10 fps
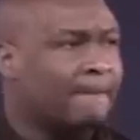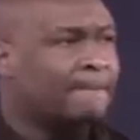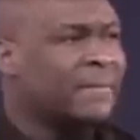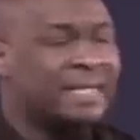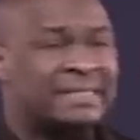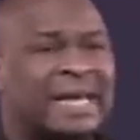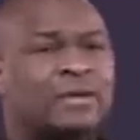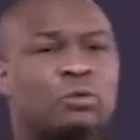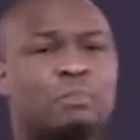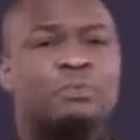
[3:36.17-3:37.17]
He
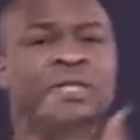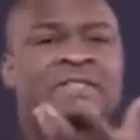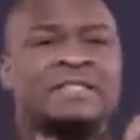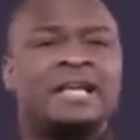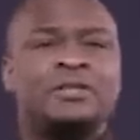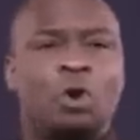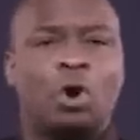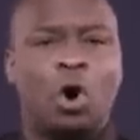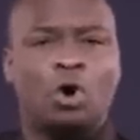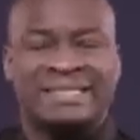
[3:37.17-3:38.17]
said to present your
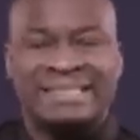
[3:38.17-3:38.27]
cause.